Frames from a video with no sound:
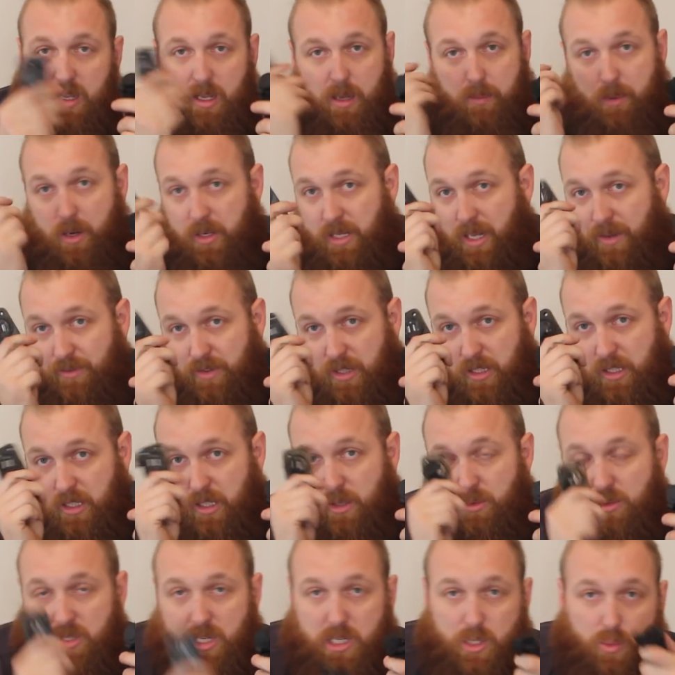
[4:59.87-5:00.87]
I'm only ever going to
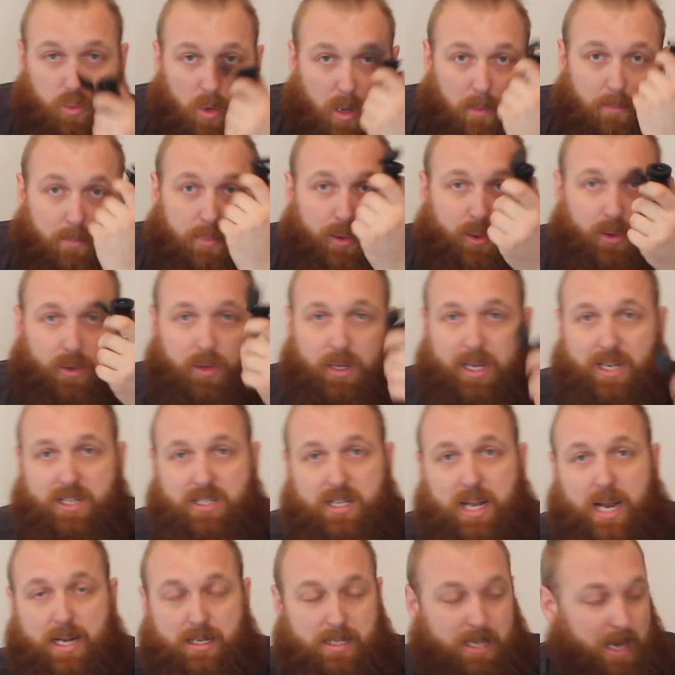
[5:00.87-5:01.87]
use this one, but it's
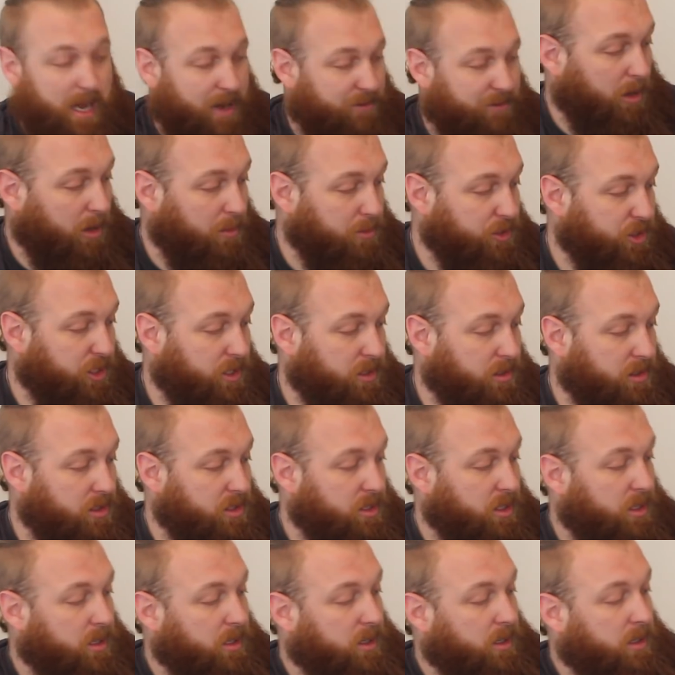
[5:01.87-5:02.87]
nice to
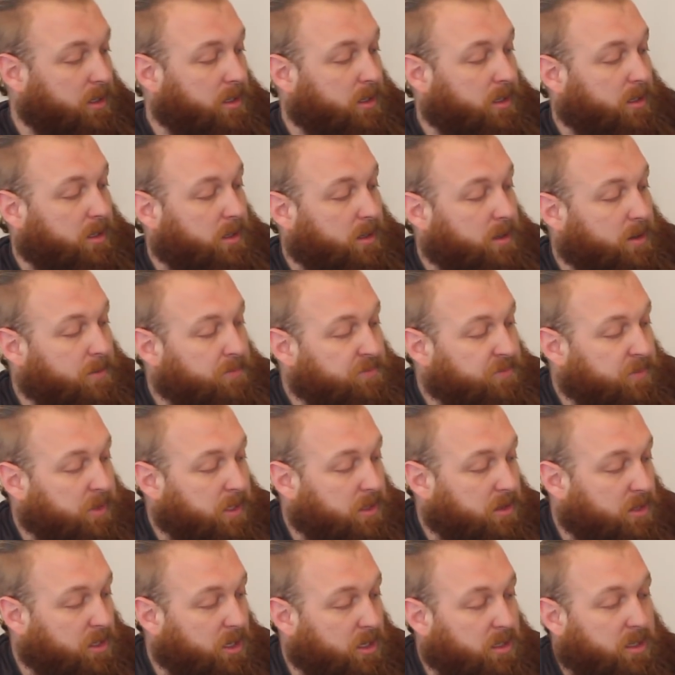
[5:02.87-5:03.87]
options.
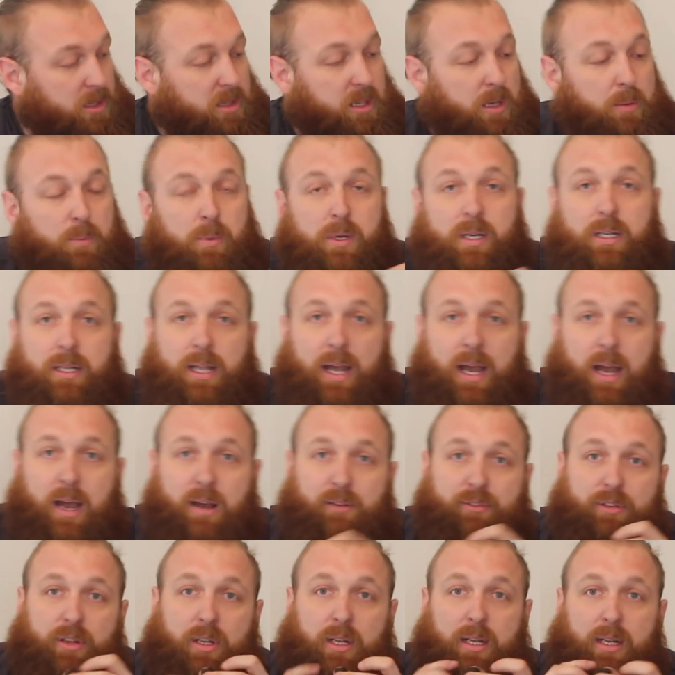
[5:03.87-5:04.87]
The other thing we're going to
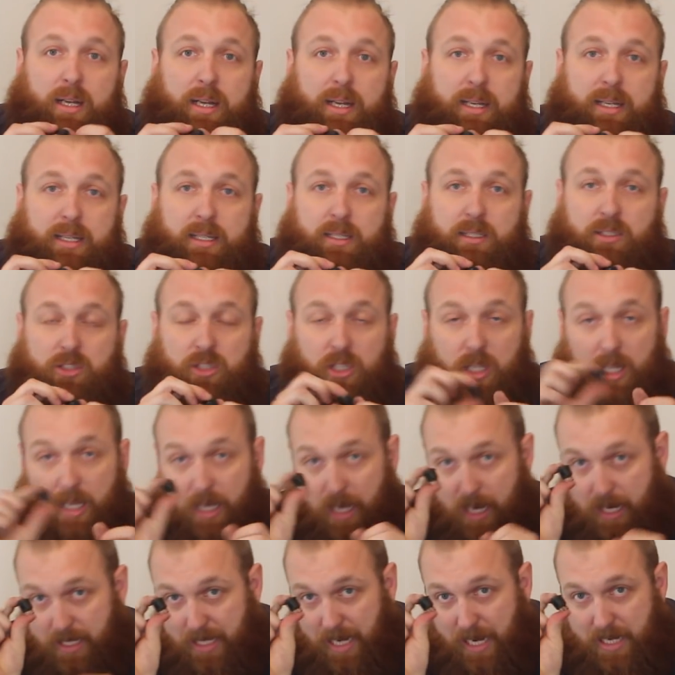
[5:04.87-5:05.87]
have is
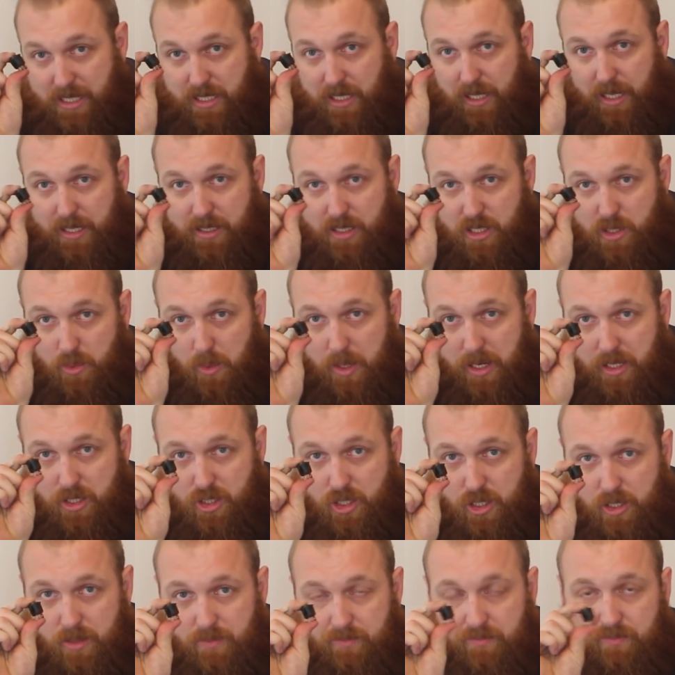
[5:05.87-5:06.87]
an isolator
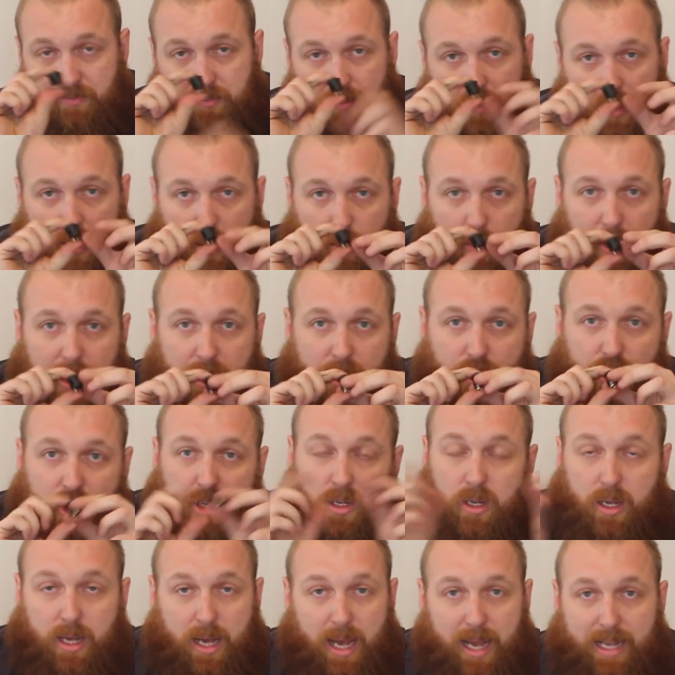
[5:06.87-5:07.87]
switch,
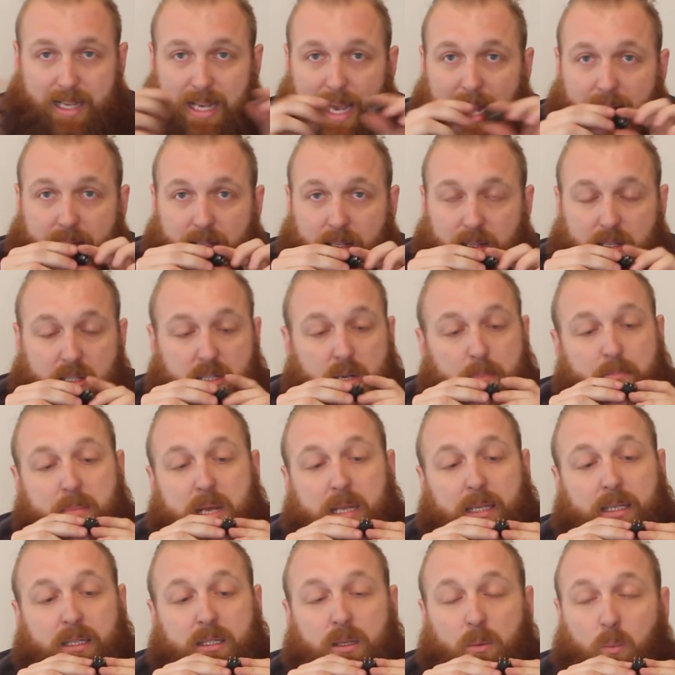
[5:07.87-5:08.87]
which, again, there's a
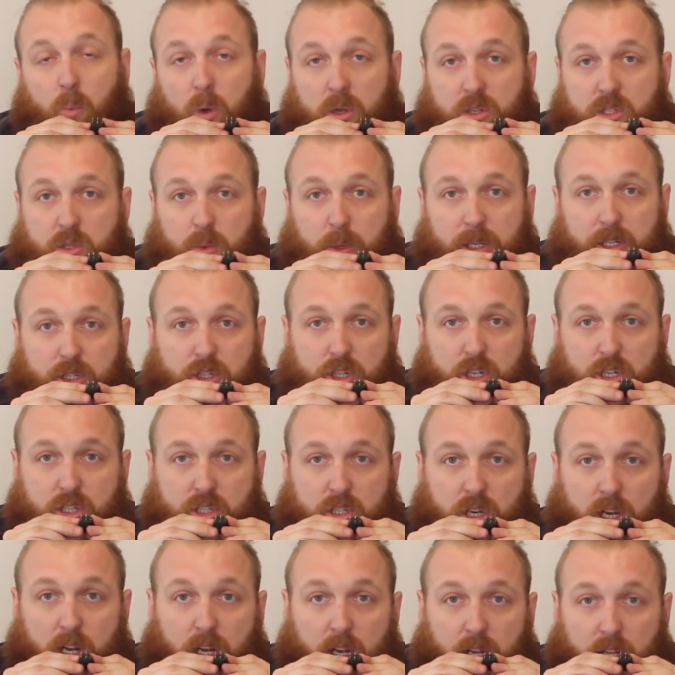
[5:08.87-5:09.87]
million and one
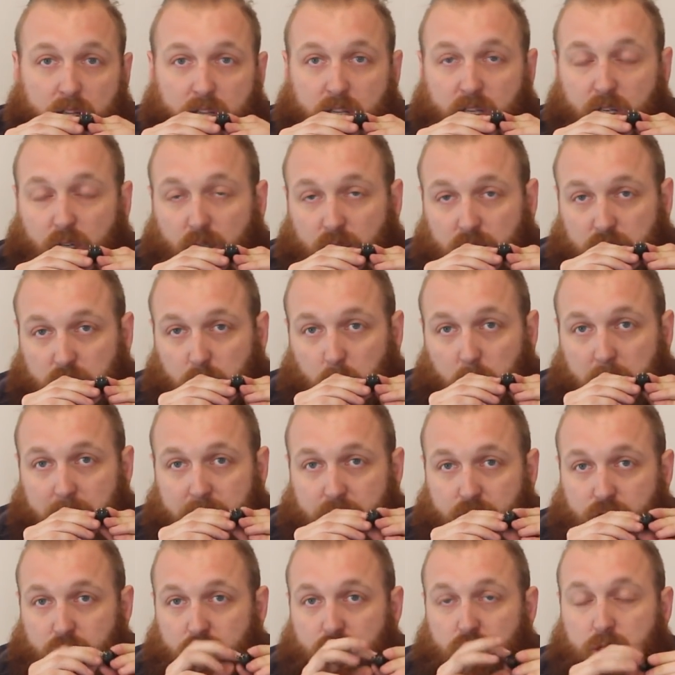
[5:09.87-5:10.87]
switches. They all
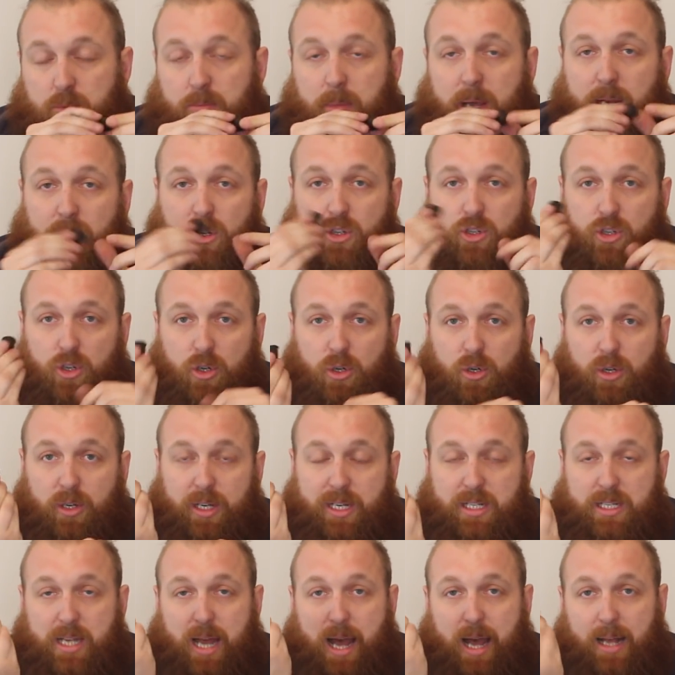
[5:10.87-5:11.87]
switch, just make sure
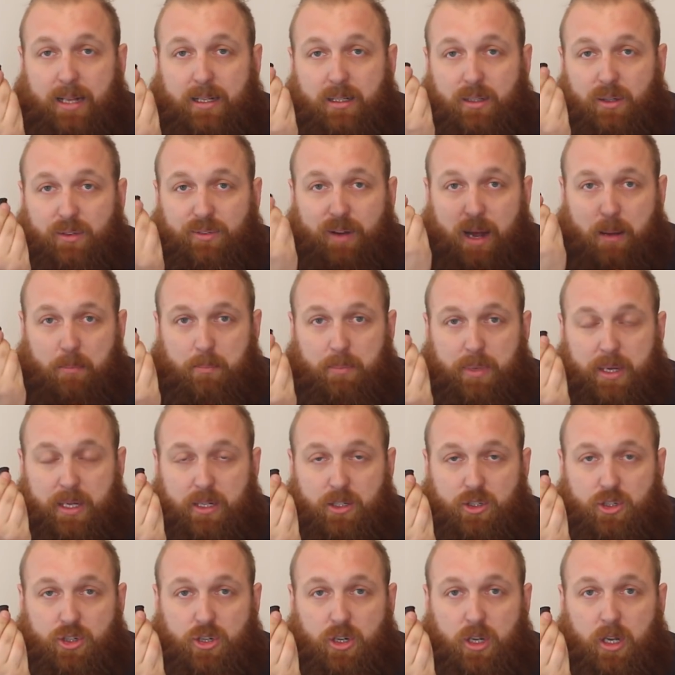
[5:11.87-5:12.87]
it's a high enough
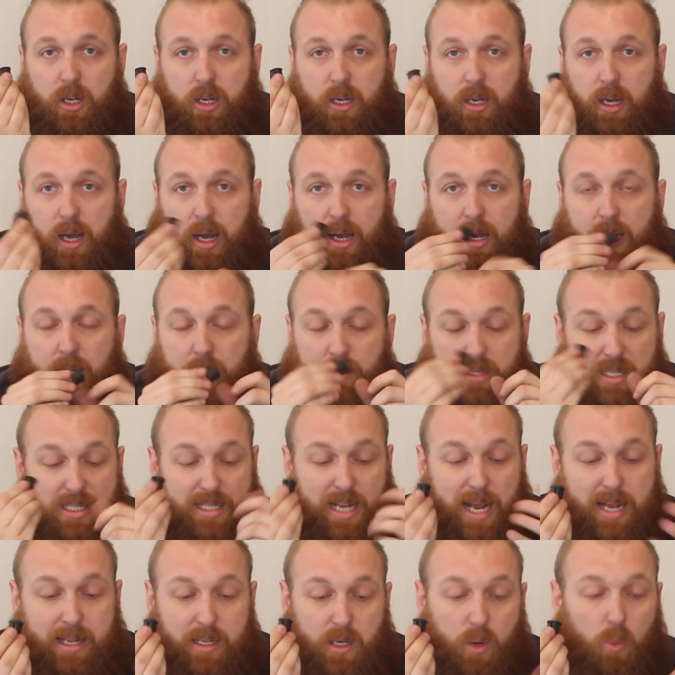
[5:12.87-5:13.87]
amperage to
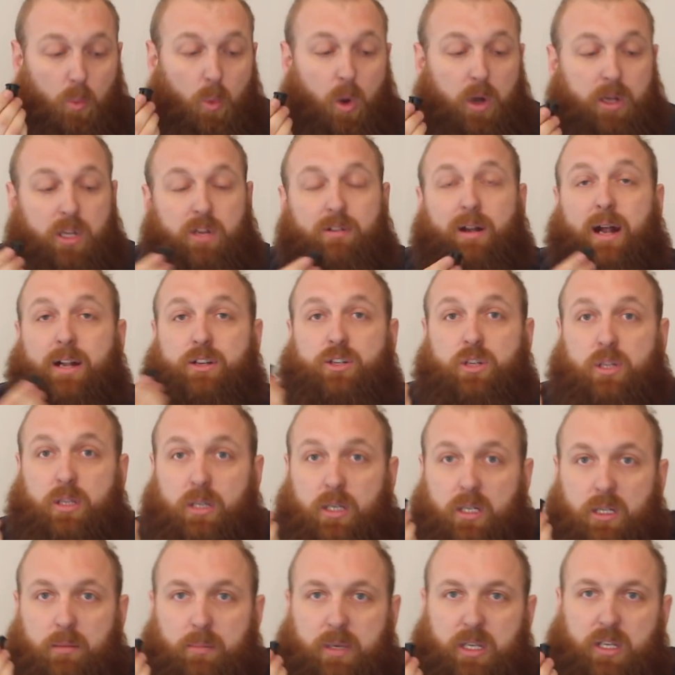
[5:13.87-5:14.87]
take what you're actually
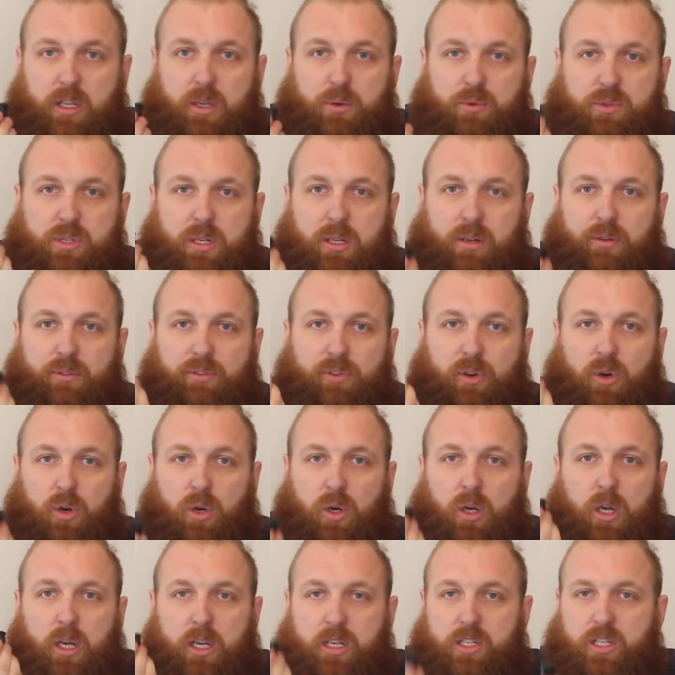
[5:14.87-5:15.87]
going to be using it
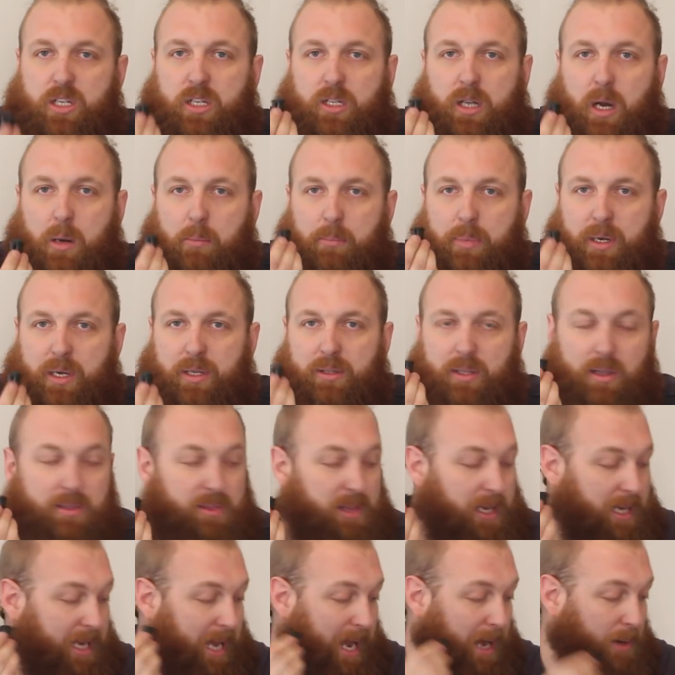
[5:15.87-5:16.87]
for, so you don't burn the
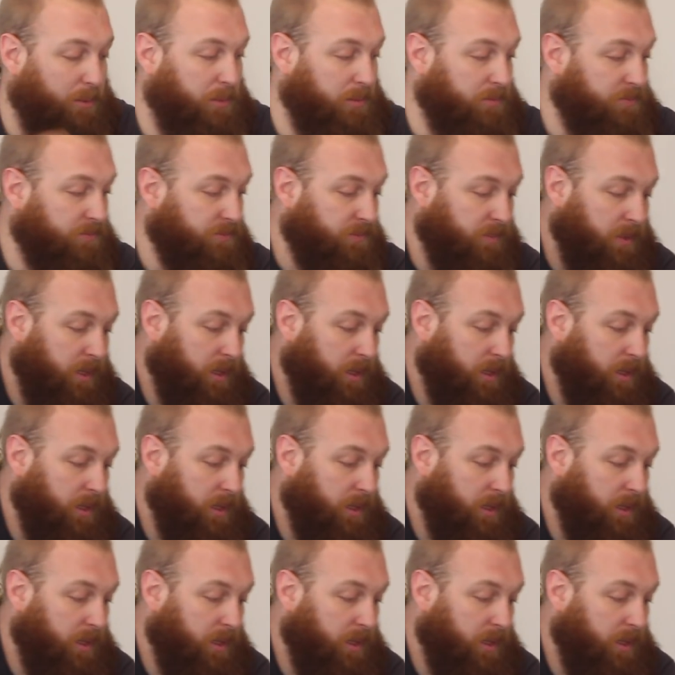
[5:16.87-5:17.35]
thing out.